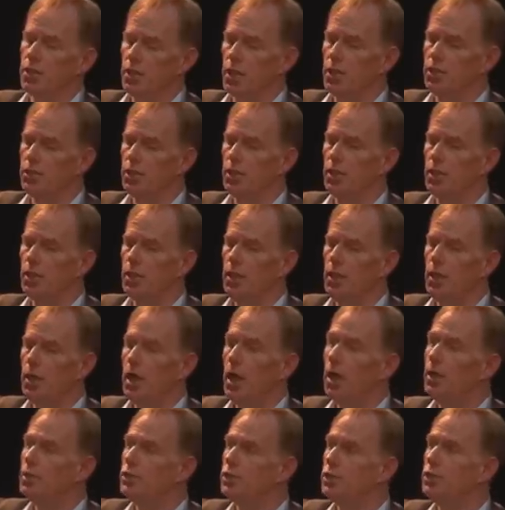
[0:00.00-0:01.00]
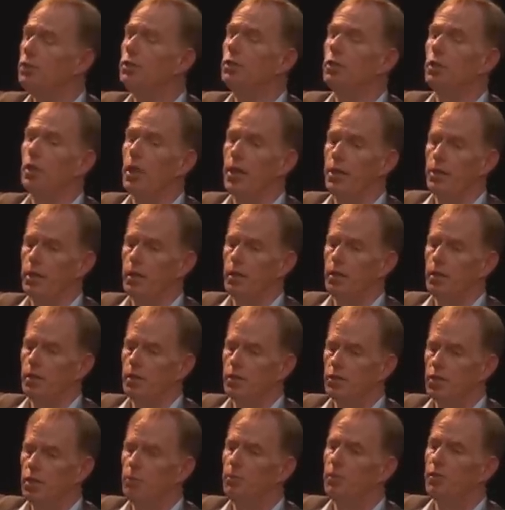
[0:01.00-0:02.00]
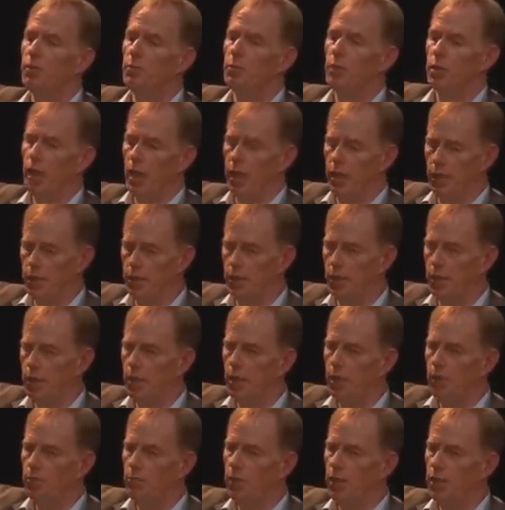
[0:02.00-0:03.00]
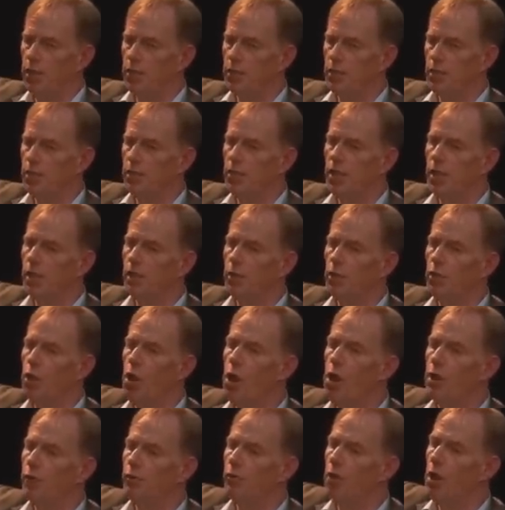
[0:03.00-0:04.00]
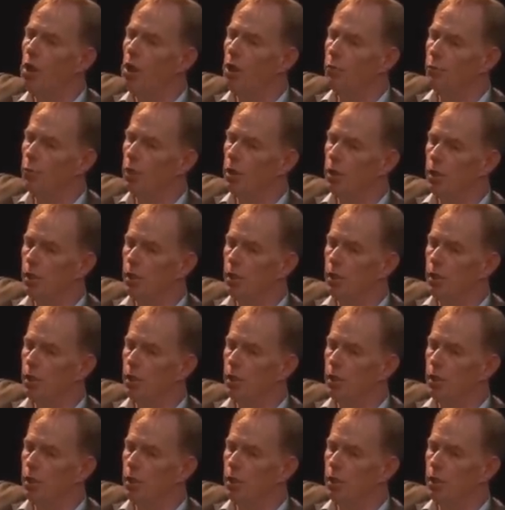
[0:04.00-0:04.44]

discussing. And sooner or later, some of them will get it. But it's going to take a lot of hard